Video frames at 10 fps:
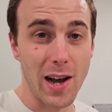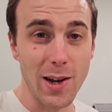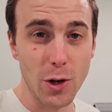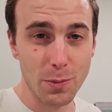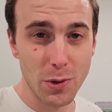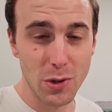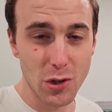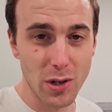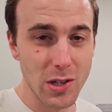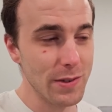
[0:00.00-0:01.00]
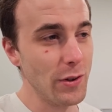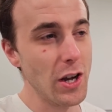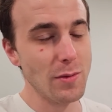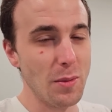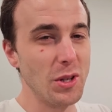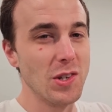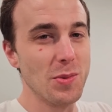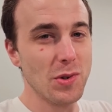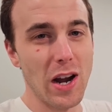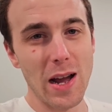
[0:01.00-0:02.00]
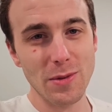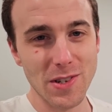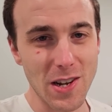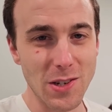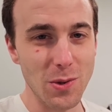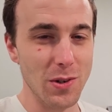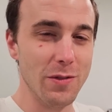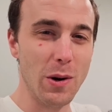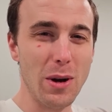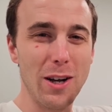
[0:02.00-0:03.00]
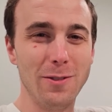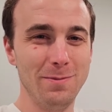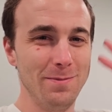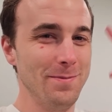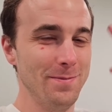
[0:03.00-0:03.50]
I hope you enjoyed this vlog. Remember to like, subscribe, and stay tuned. Farewell!